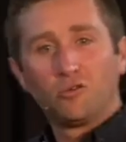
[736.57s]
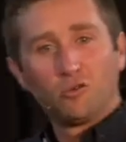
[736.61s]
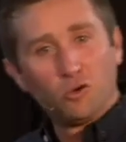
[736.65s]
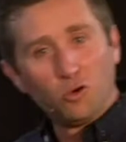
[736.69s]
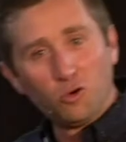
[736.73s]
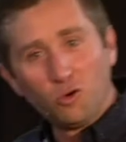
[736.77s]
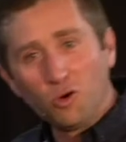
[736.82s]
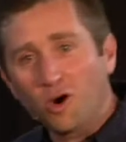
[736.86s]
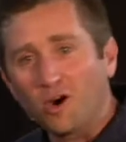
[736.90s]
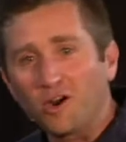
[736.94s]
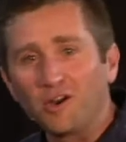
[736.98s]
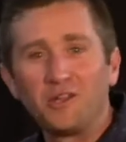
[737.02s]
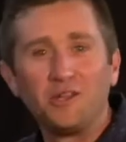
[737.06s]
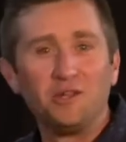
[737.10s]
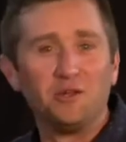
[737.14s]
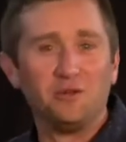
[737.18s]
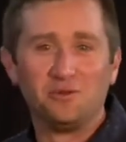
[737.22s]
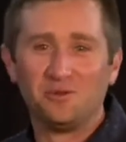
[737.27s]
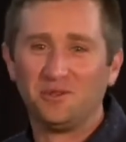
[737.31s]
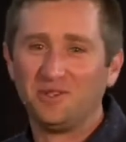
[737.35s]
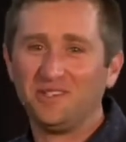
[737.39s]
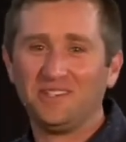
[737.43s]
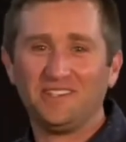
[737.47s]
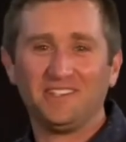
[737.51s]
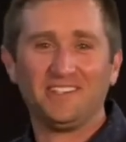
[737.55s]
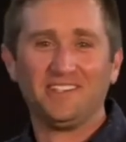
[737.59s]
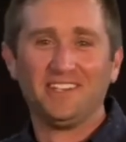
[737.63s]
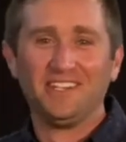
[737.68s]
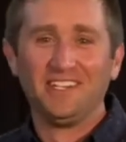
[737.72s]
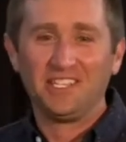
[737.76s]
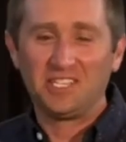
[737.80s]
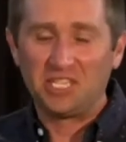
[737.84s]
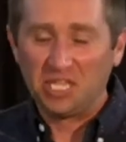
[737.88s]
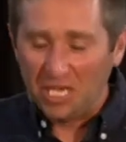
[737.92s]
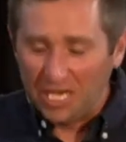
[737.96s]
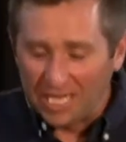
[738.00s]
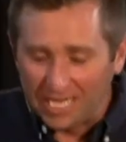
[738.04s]
who are you?
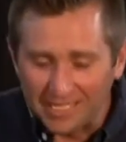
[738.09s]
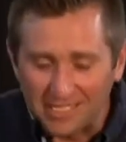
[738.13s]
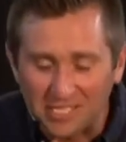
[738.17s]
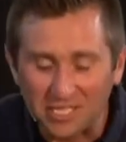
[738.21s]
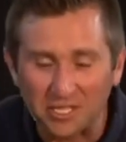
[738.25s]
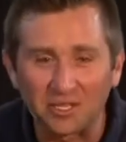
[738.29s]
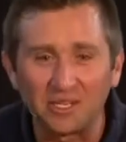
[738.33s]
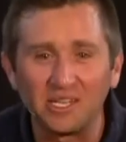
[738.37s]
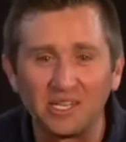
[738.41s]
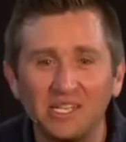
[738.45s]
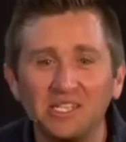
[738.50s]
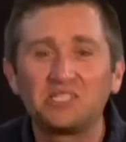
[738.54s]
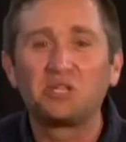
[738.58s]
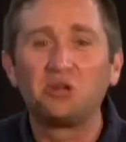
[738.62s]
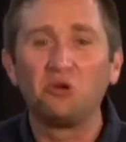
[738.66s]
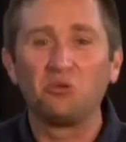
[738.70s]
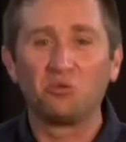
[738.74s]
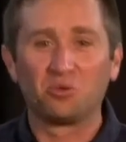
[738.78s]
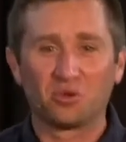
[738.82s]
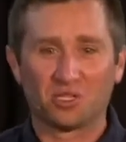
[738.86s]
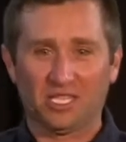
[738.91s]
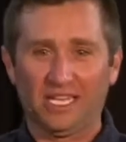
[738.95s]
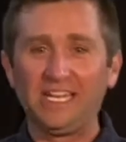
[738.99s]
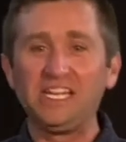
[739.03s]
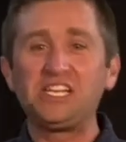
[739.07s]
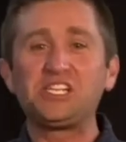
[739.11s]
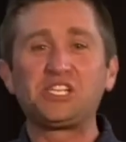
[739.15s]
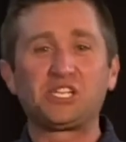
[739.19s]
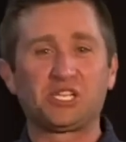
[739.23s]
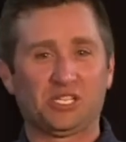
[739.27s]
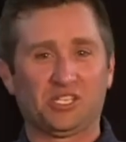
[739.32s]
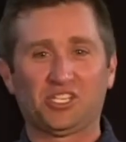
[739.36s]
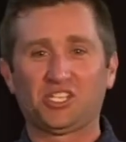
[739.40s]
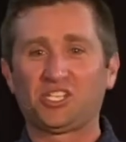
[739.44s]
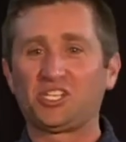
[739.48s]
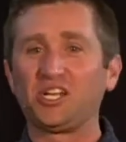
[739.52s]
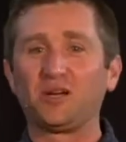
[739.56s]
To enter into
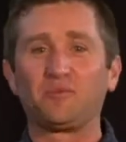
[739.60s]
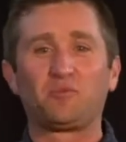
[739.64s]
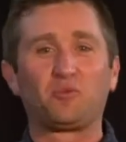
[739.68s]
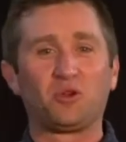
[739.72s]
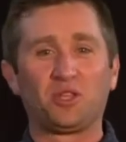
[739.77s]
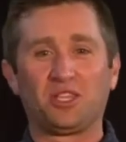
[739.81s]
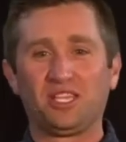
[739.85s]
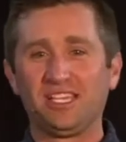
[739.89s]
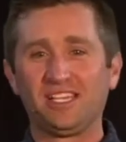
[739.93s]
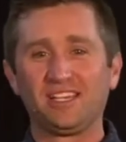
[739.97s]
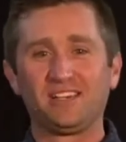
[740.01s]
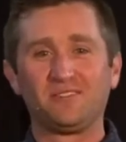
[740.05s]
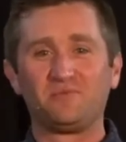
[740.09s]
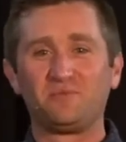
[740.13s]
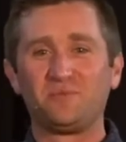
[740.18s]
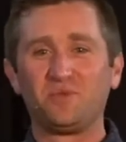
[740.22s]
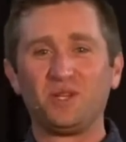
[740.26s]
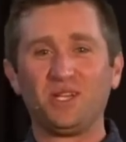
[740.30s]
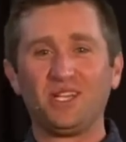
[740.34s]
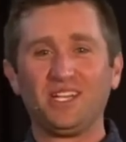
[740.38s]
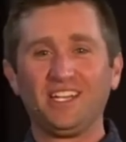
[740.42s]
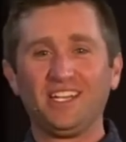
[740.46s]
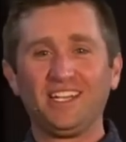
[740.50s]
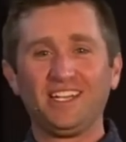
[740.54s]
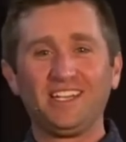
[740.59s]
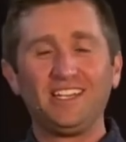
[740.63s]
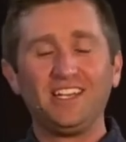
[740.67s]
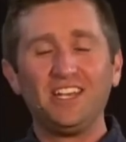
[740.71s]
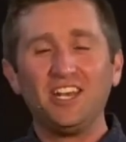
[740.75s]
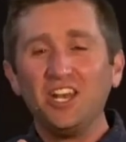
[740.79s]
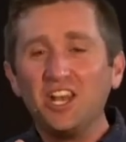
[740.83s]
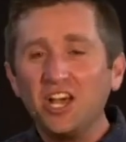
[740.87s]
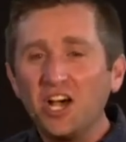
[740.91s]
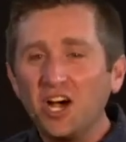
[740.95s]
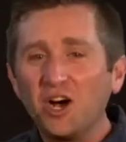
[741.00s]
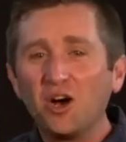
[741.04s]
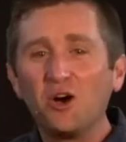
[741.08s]
relationship with him.
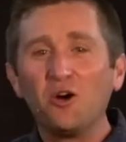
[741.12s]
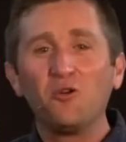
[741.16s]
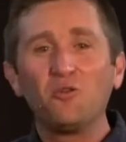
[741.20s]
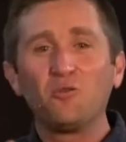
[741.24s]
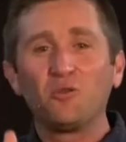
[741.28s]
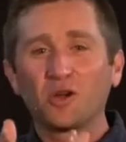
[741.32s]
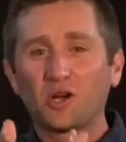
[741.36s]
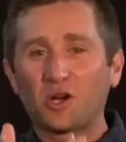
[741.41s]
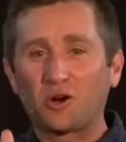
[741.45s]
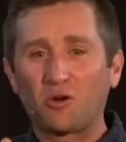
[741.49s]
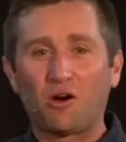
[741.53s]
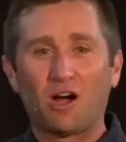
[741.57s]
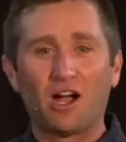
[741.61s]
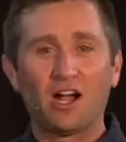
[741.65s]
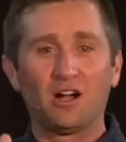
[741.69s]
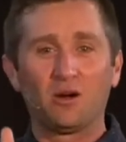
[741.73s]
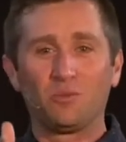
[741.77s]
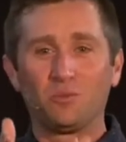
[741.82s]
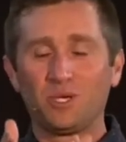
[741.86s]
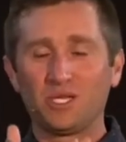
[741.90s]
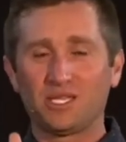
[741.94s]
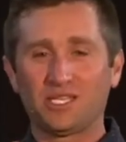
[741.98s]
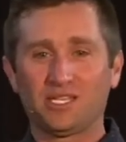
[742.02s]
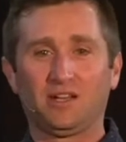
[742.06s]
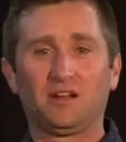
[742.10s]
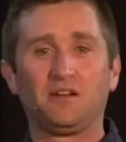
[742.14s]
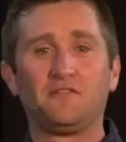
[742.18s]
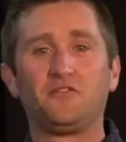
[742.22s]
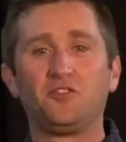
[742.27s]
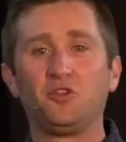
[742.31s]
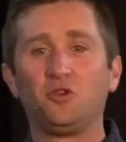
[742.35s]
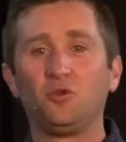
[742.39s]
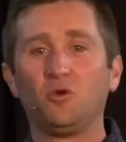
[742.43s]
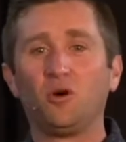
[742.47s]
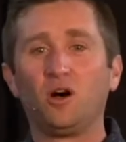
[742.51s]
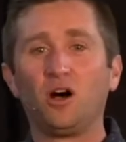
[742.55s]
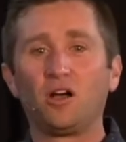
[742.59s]
No requirements of
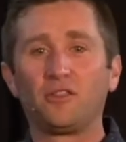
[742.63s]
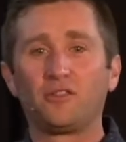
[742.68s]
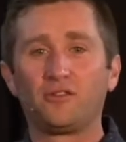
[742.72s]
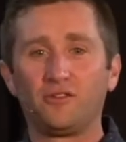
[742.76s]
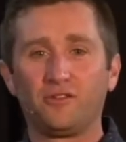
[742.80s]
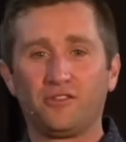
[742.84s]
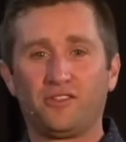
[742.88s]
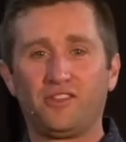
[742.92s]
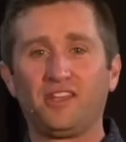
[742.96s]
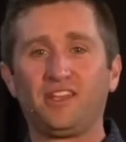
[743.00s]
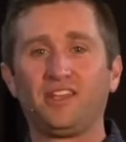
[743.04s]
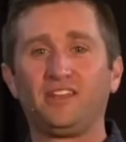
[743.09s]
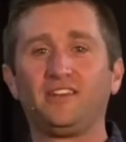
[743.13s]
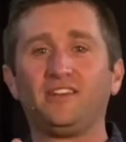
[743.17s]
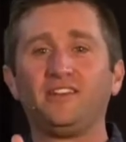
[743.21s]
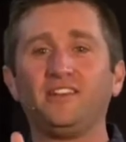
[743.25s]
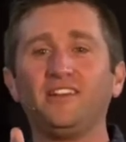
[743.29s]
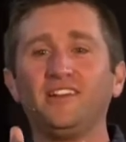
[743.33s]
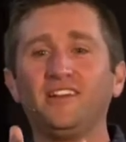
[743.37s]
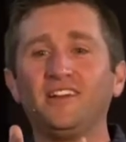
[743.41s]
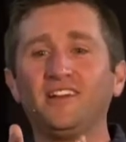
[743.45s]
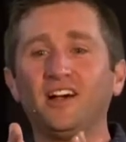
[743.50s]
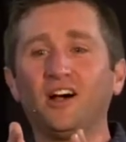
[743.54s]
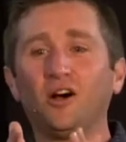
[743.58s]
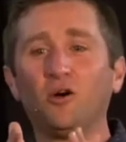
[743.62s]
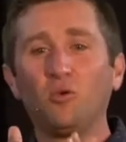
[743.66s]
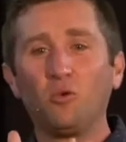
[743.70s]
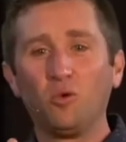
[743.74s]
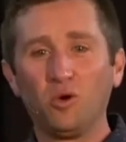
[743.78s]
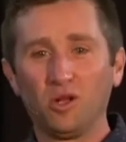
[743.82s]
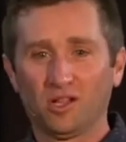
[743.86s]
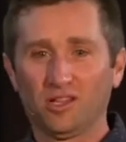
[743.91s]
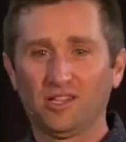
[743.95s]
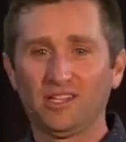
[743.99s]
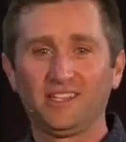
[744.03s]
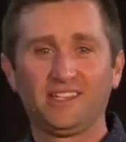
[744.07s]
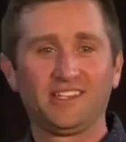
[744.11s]
you other than a
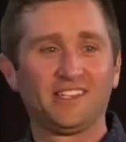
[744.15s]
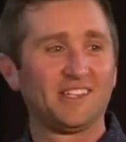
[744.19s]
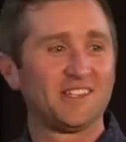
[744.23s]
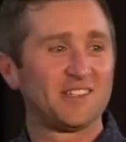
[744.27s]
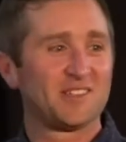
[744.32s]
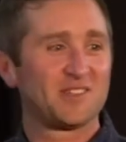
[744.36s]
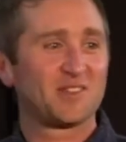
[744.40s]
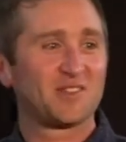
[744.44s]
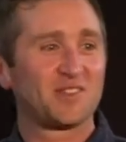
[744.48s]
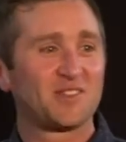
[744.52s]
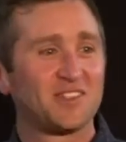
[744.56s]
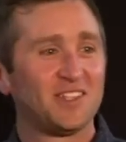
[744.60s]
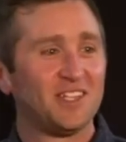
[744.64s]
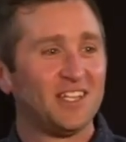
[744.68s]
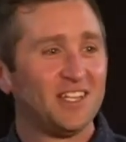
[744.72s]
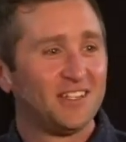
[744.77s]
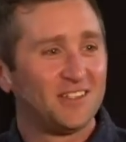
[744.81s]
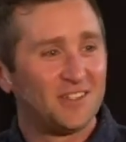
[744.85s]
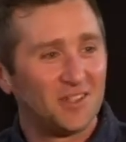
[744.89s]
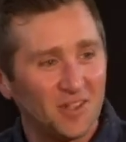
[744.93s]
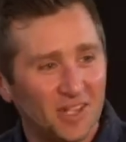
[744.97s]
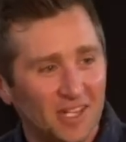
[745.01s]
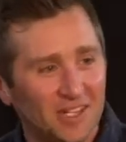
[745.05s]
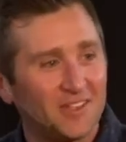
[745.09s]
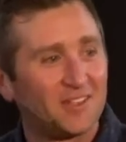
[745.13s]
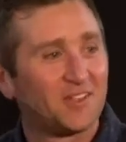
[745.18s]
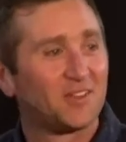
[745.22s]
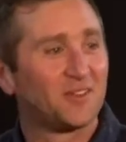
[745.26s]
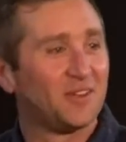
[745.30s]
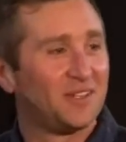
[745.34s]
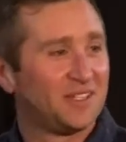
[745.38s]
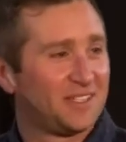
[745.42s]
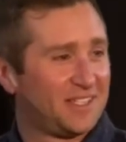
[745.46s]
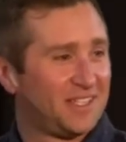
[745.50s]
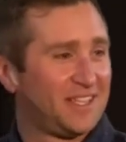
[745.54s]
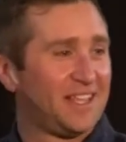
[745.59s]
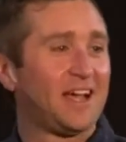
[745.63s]
willingness to enter
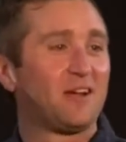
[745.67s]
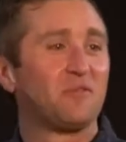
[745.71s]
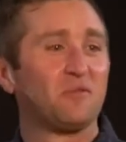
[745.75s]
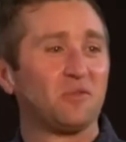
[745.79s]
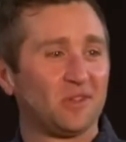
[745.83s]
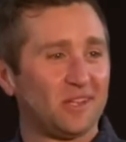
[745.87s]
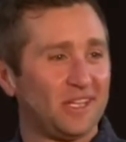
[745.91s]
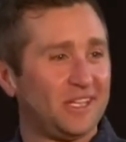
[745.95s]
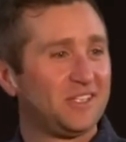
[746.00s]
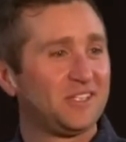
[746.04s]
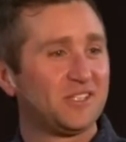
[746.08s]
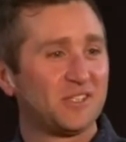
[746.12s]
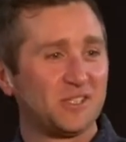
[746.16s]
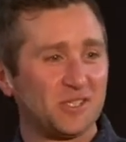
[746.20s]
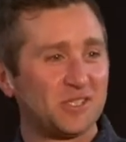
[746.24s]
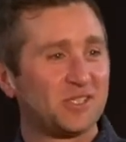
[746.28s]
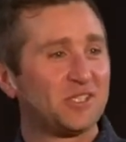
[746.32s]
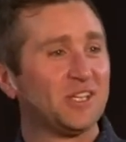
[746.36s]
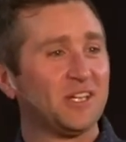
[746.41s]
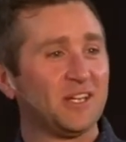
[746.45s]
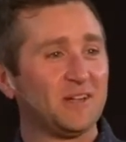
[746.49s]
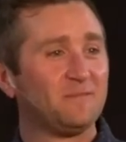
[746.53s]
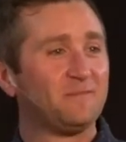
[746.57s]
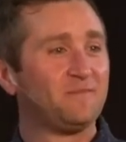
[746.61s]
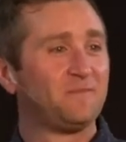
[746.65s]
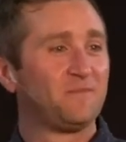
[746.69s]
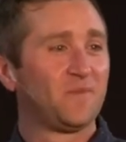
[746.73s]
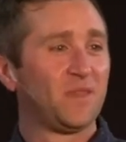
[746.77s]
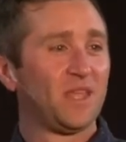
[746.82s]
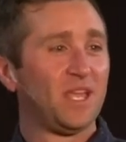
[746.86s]
into that relationship,